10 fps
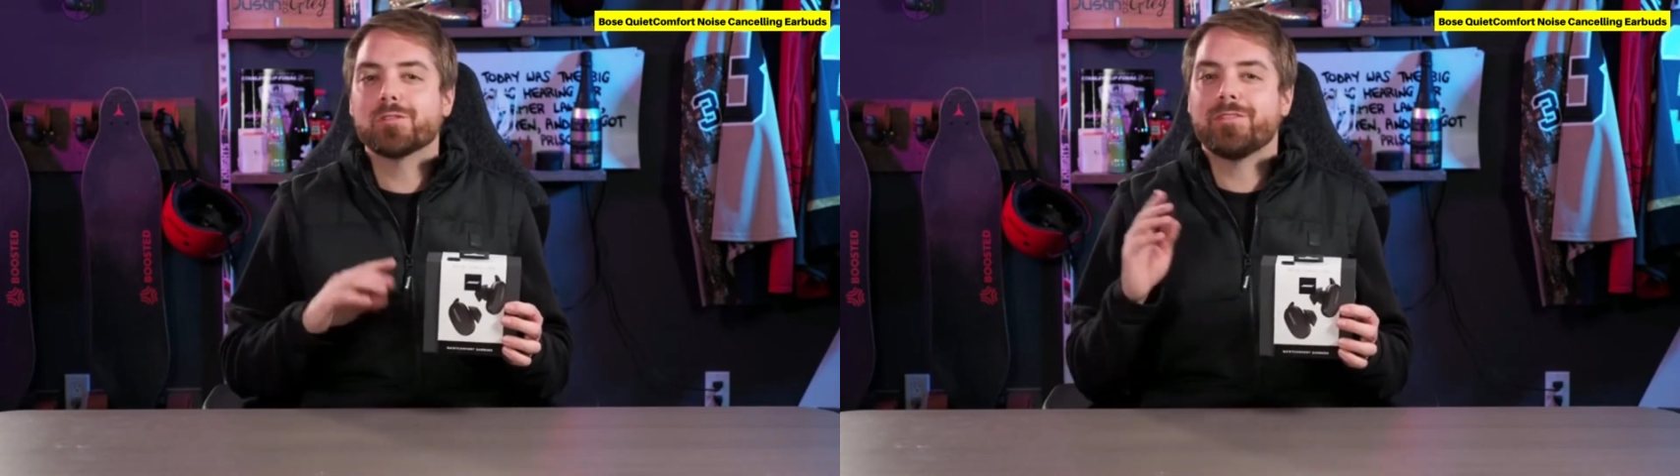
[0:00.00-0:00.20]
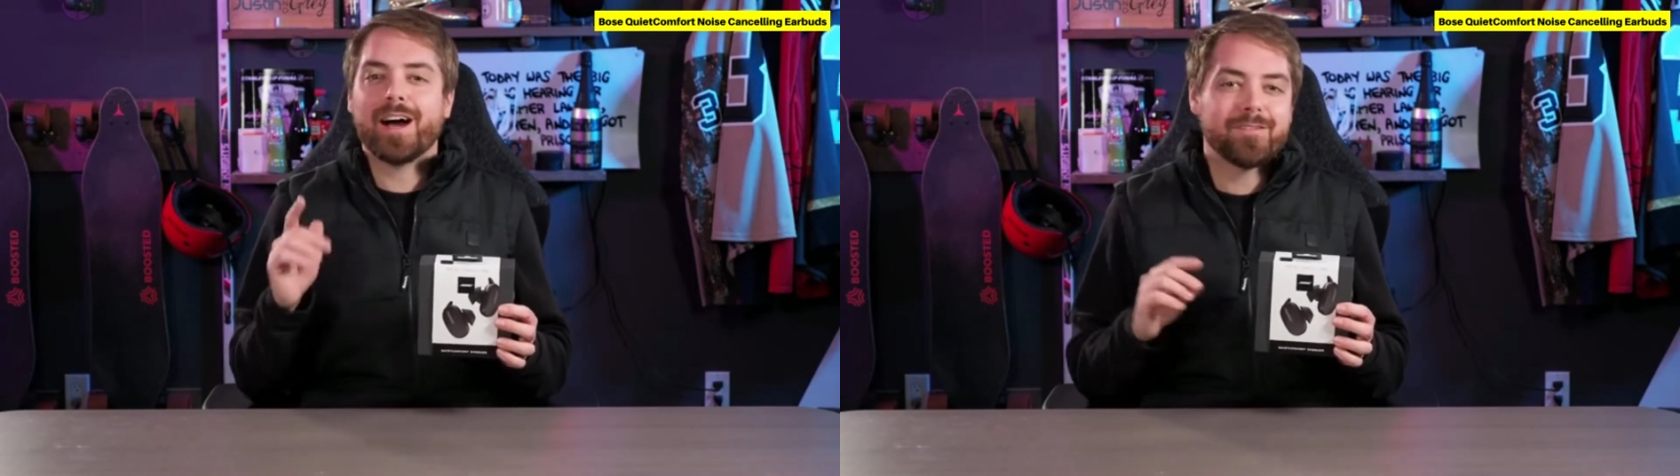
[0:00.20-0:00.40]

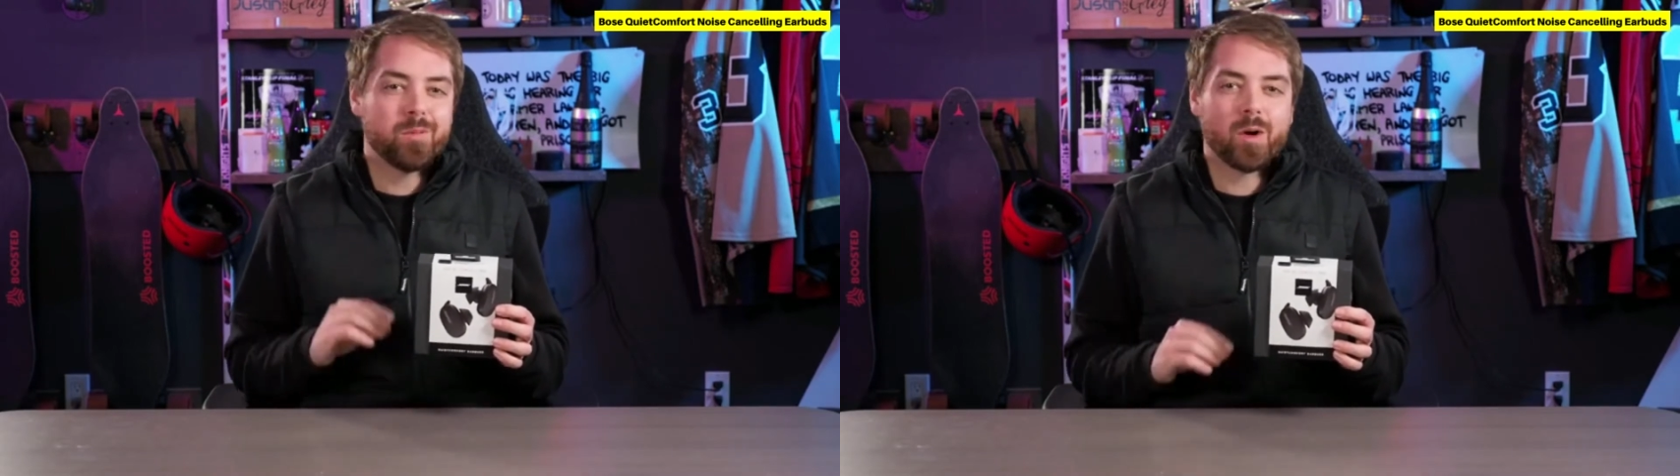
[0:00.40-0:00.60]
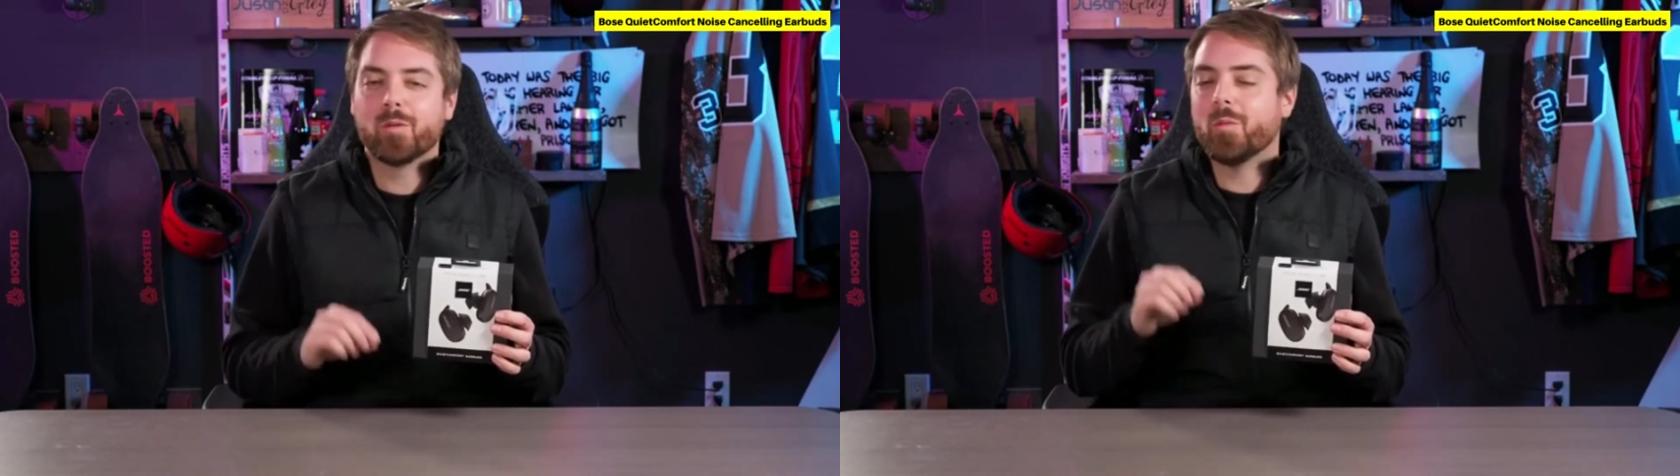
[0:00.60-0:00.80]

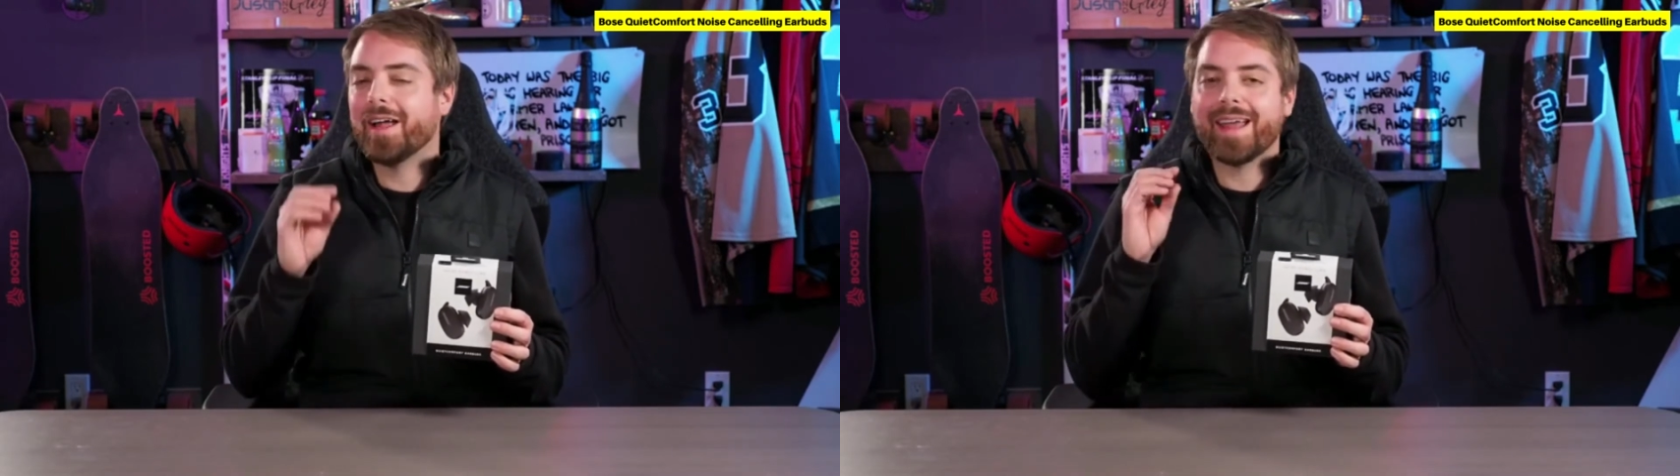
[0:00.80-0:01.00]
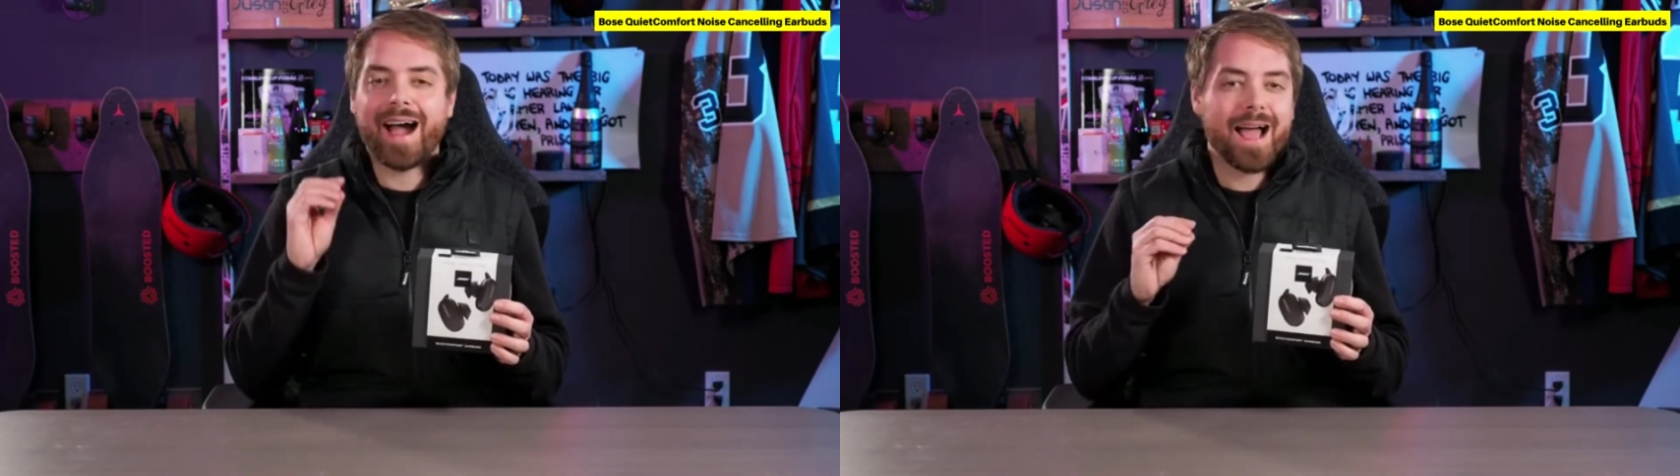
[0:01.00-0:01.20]

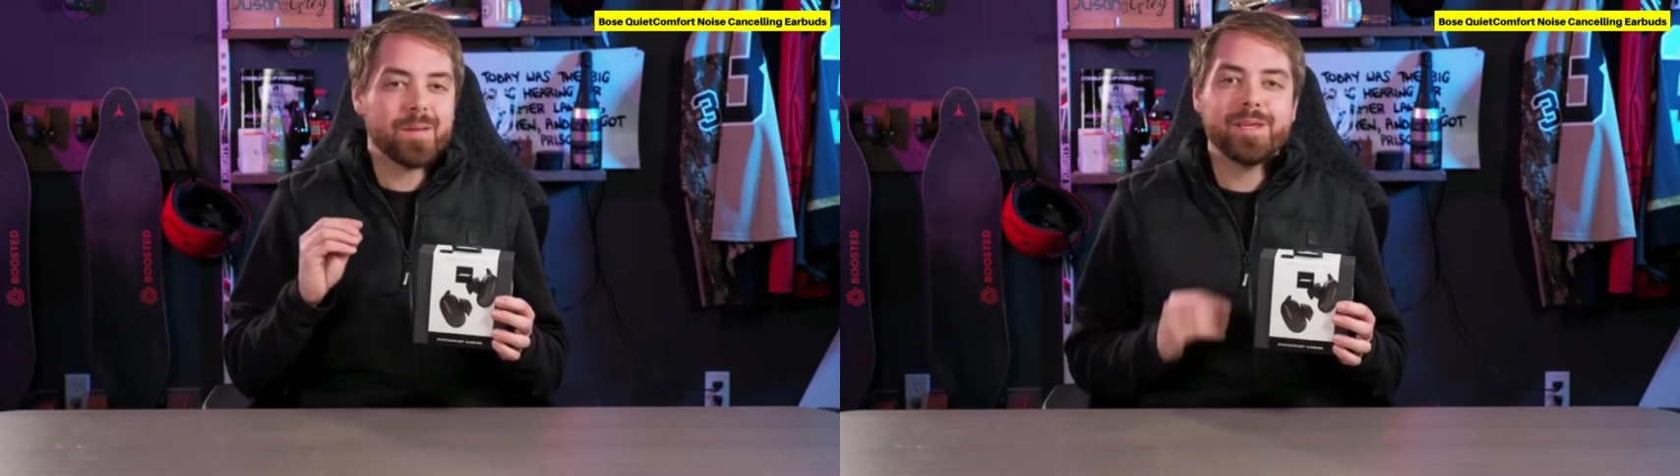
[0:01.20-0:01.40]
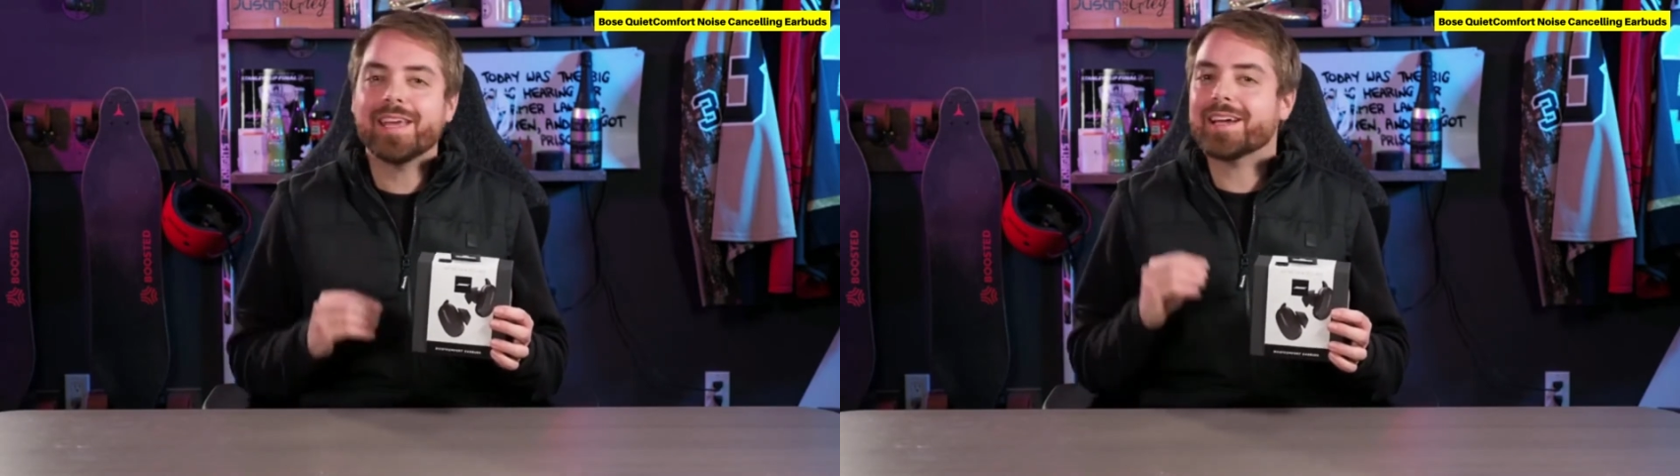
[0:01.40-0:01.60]
5.1
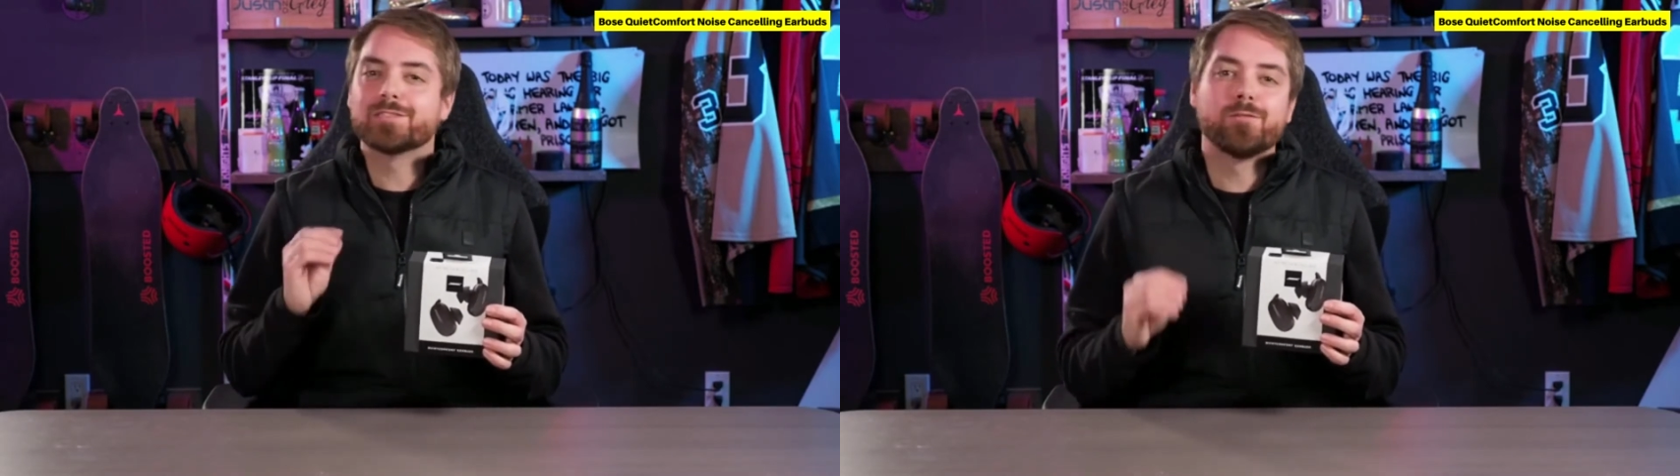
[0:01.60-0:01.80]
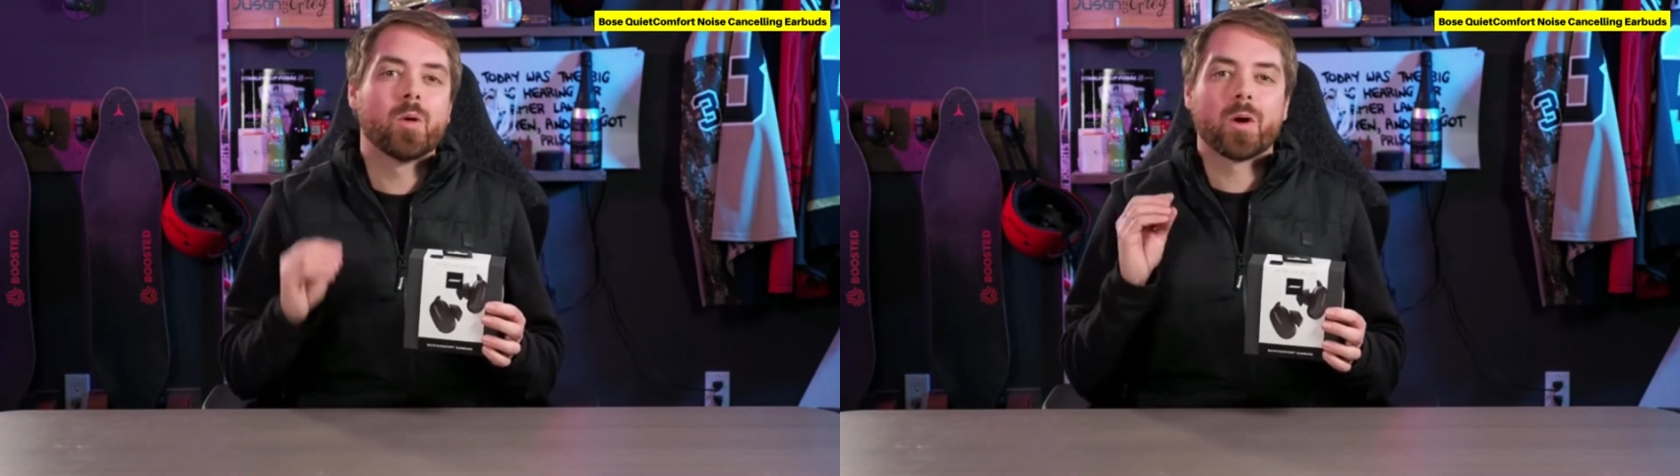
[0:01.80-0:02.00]

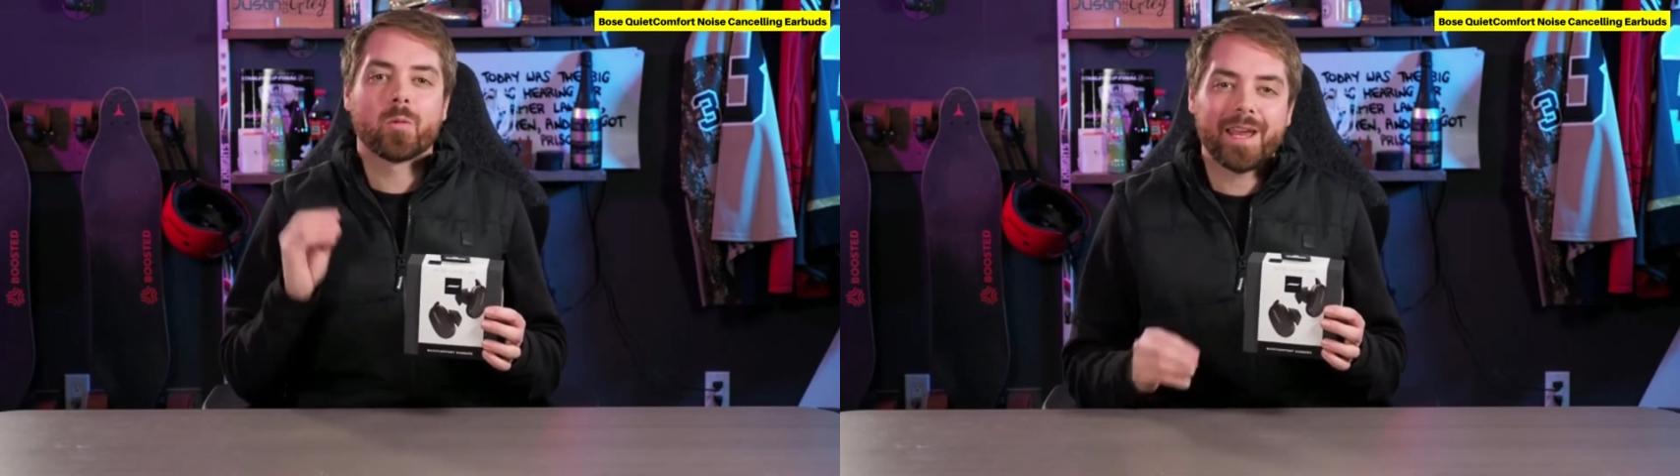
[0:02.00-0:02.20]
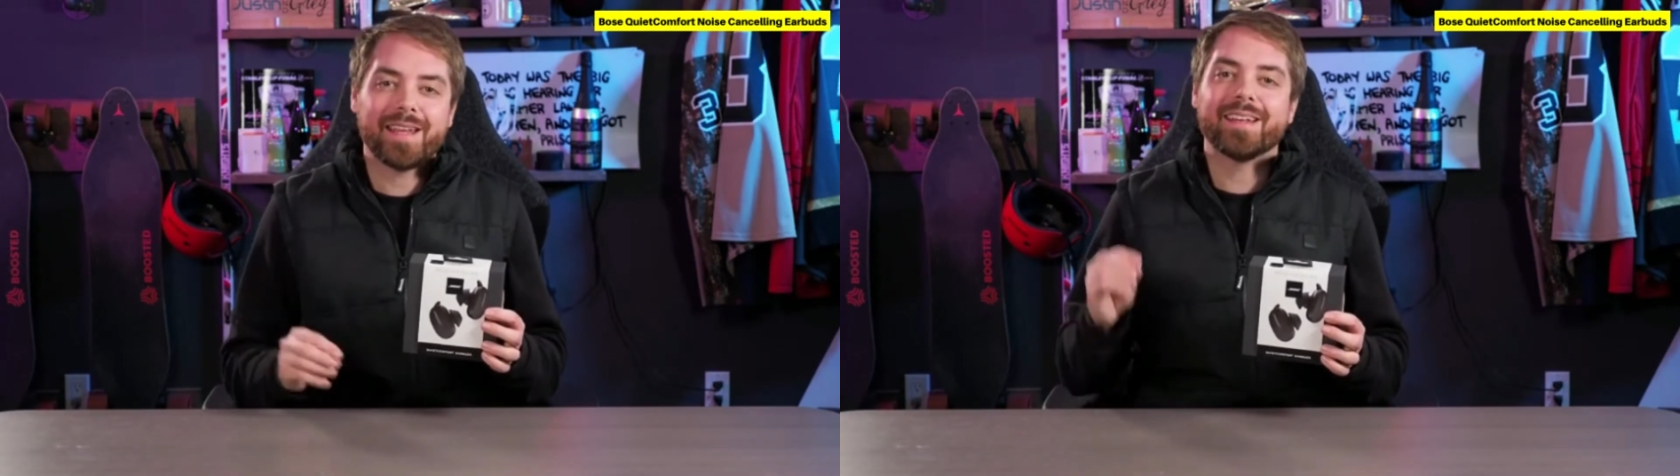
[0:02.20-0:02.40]
IPX4
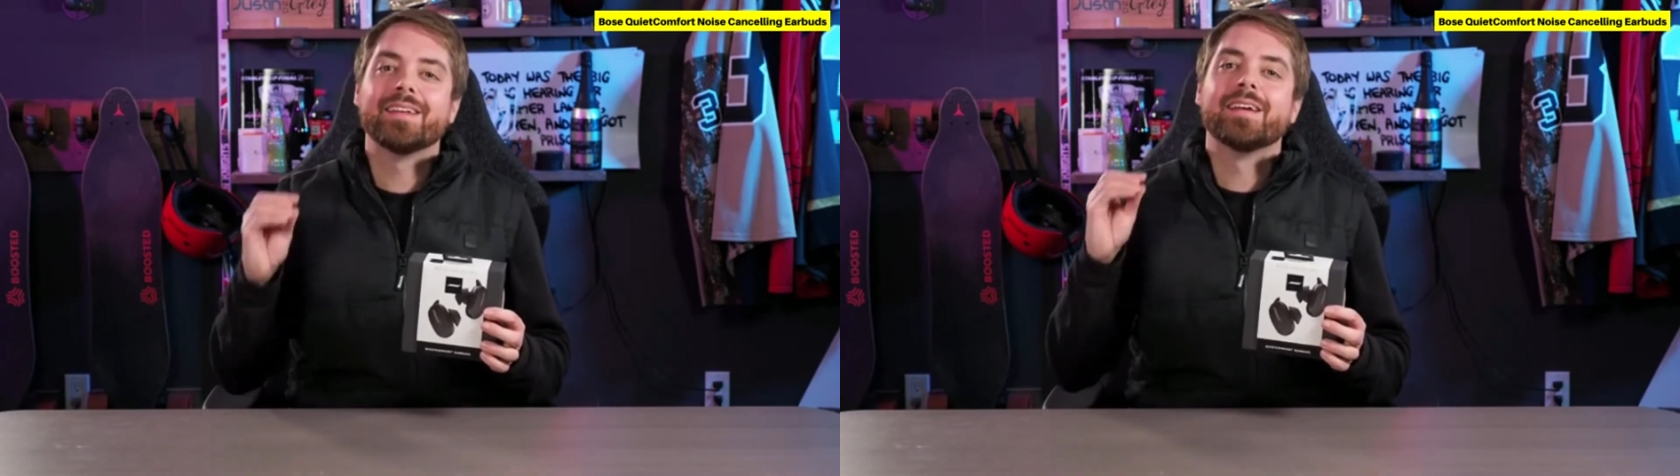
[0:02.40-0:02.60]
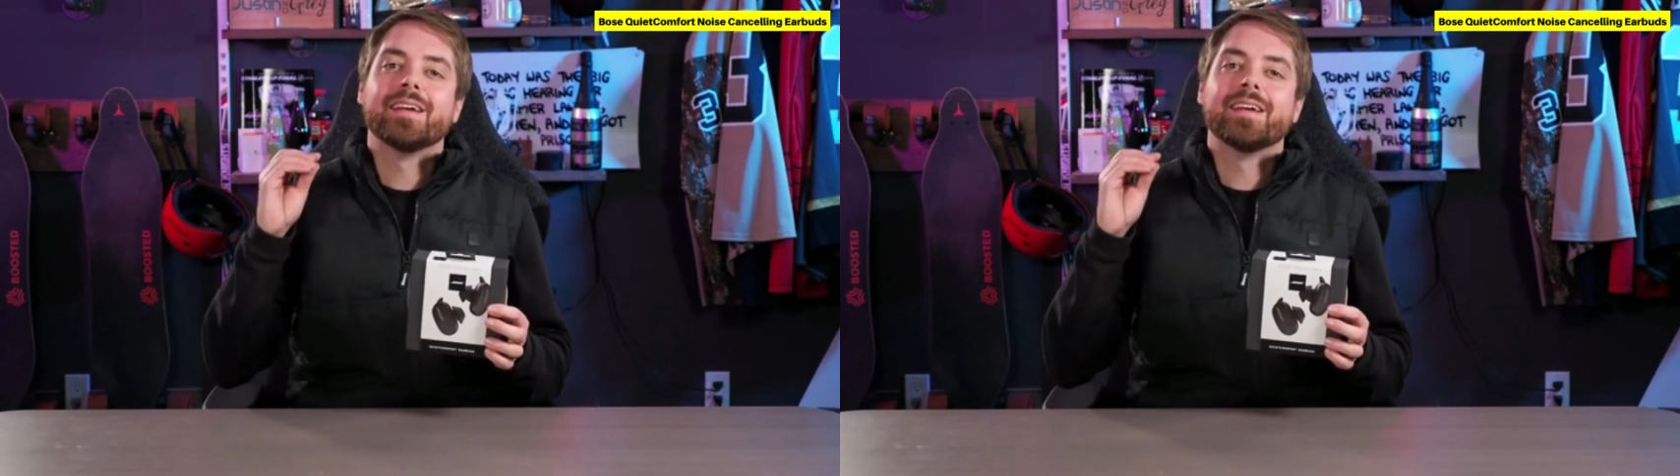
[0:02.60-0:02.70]
rated